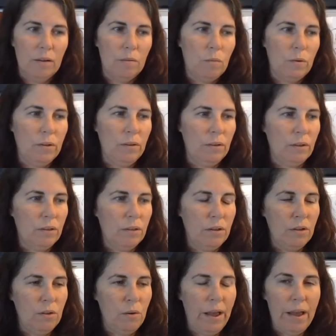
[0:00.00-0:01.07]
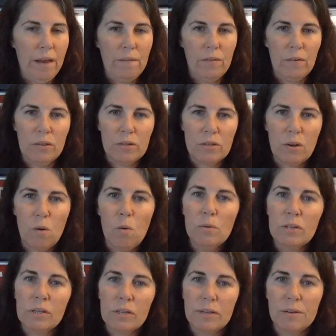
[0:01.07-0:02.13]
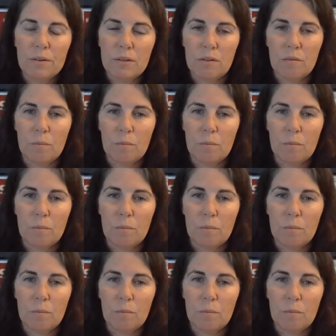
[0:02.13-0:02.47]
Well, you have this whole series